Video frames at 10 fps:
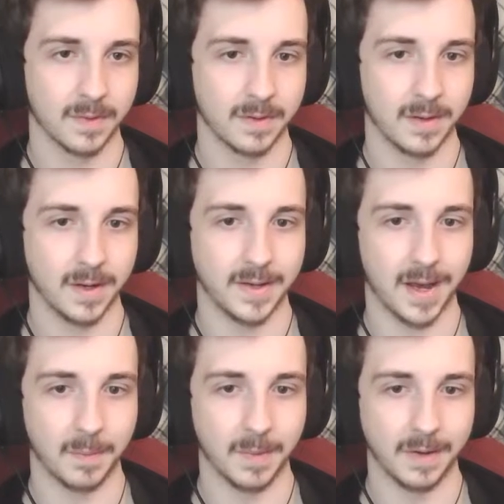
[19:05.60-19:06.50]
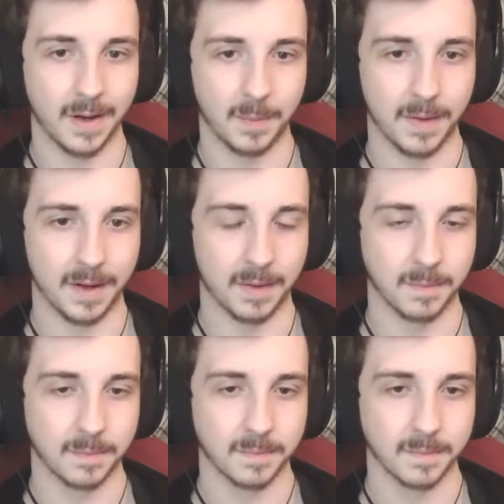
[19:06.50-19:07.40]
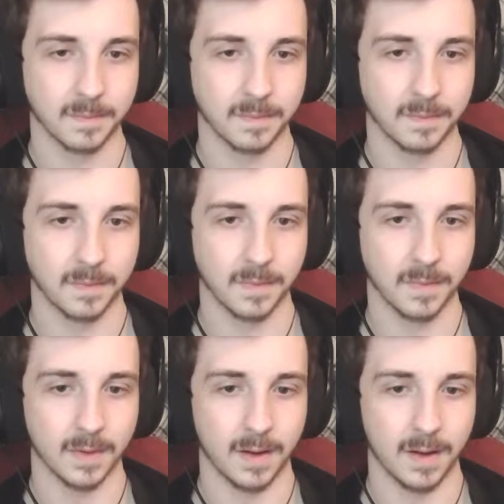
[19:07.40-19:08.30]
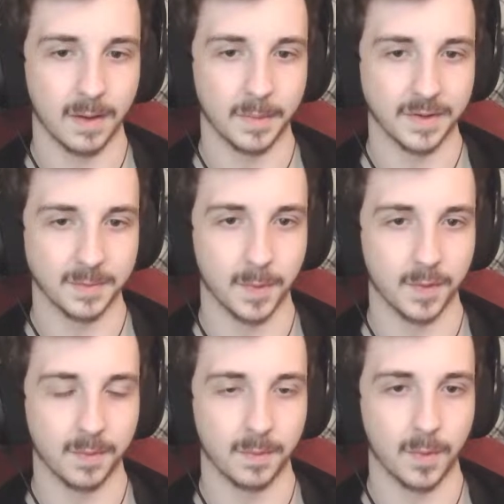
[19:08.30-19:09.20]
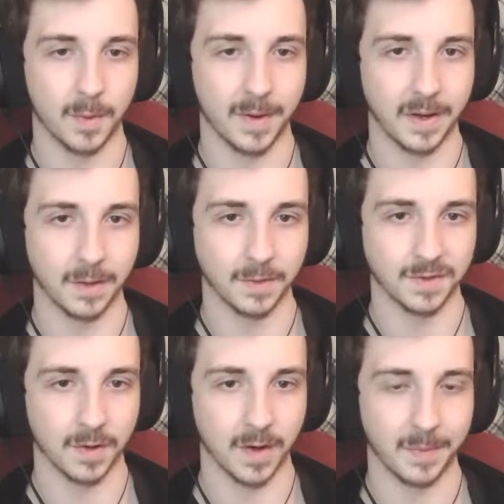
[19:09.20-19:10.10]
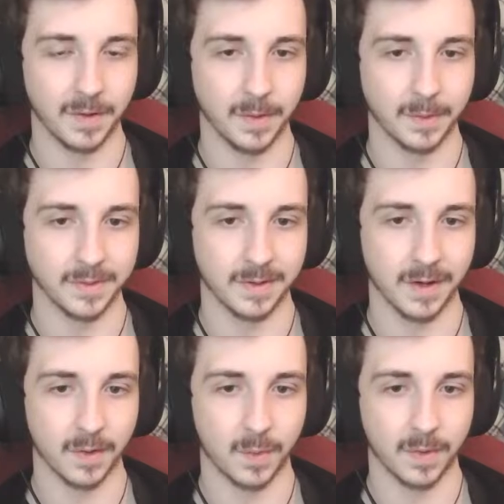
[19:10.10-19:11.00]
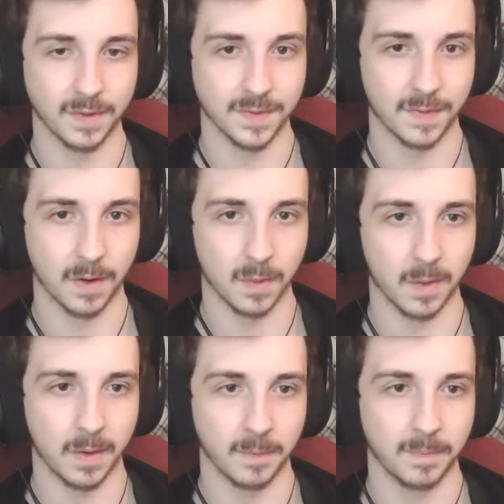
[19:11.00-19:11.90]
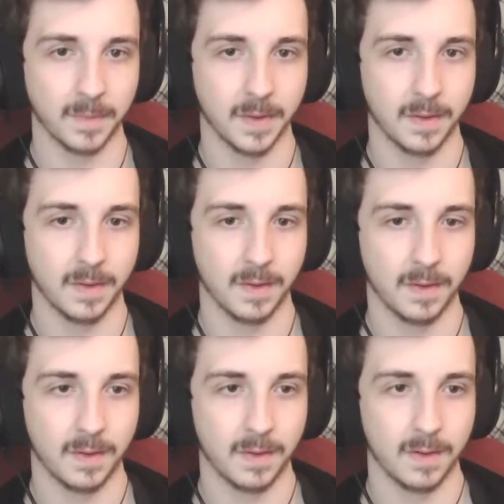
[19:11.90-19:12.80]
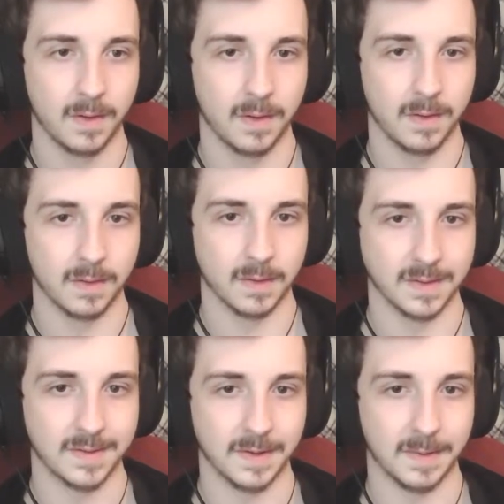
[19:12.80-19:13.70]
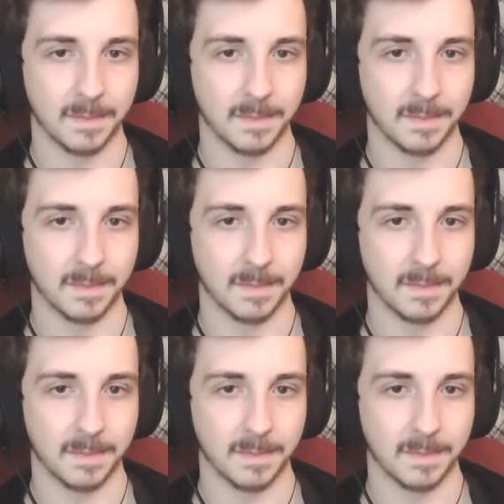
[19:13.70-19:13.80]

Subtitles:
a tad bit down bad. Because one of my healers has already been used, and the other one is far away. Let's see.